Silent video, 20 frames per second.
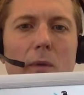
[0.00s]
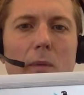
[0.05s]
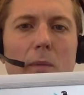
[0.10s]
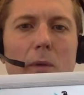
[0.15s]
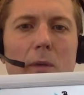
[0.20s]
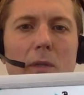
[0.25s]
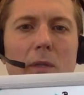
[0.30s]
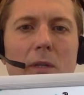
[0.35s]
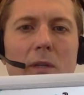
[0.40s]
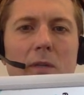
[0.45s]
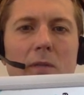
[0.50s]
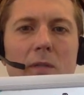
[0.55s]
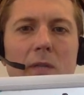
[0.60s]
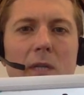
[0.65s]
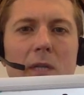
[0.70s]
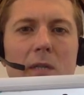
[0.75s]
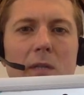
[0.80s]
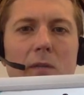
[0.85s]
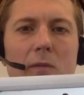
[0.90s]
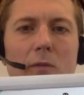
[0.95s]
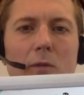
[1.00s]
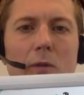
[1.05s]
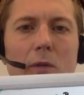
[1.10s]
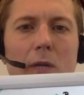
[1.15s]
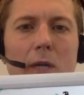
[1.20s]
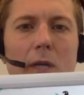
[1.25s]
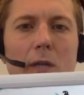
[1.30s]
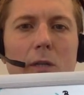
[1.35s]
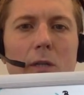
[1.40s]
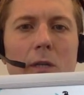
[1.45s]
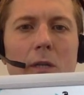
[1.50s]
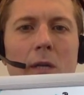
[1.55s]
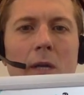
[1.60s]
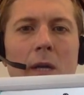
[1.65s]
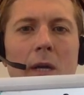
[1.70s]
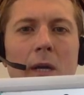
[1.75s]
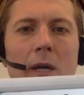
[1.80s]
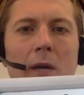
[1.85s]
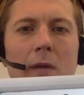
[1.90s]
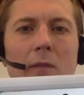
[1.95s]
the positive sense of rotation
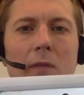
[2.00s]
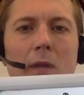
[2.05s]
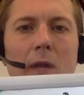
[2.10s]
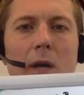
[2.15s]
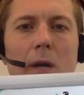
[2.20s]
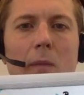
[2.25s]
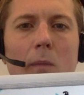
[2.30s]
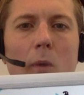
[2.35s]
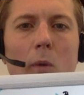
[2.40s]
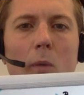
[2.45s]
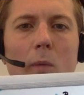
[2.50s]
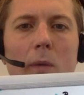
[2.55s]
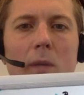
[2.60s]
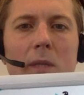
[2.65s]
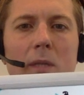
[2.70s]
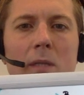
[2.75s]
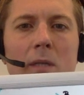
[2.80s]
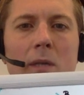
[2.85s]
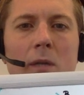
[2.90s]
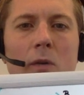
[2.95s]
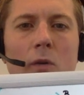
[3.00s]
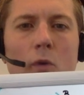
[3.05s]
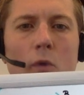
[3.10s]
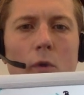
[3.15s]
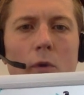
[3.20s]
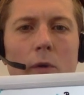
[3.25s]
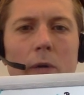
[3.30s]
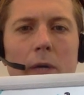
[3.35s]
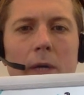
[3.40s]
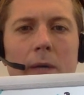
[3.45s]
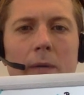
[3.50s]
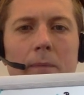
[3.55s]
if there are moments occurring.